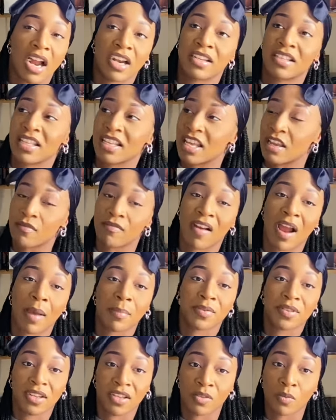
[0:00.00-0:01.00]
I just think he
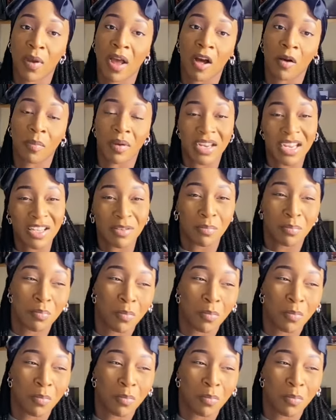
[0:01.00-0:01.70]
raps as well, but he's